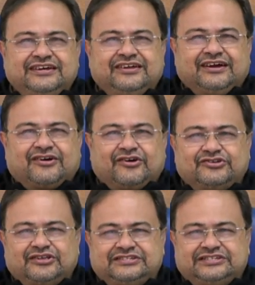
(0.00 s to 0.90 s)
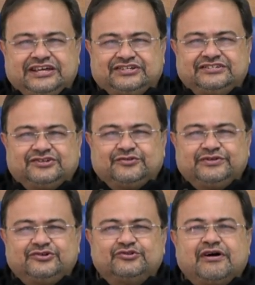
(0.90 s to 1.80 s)
across all stations. So
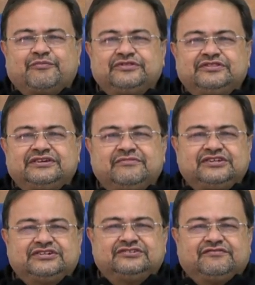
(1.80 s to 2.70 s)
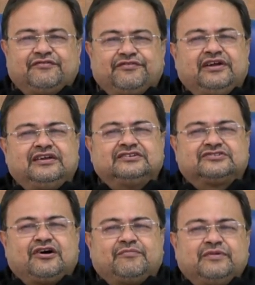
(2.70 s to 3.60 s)
we grew up with the images of a fearless
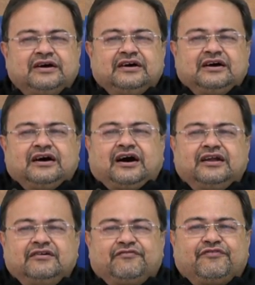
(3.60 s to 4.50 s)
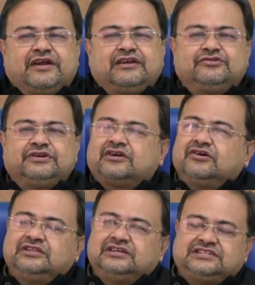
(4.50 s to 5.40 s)
cop, unafraid to take
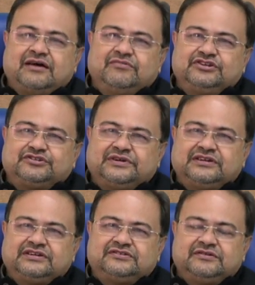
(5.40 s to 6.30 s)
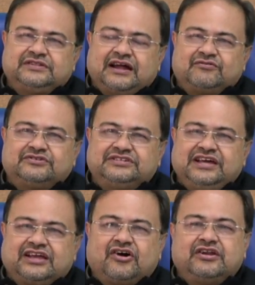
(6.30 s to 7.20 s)
on the establishment. That was the
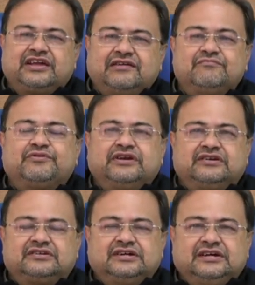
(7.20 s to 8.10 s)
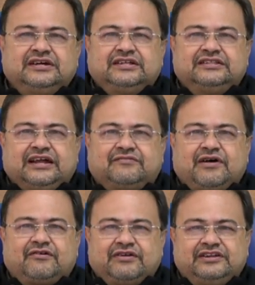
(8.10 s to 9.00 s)
iconic imprint that
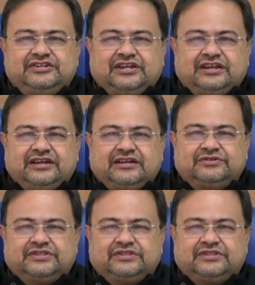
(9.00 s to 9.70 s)
our initial years with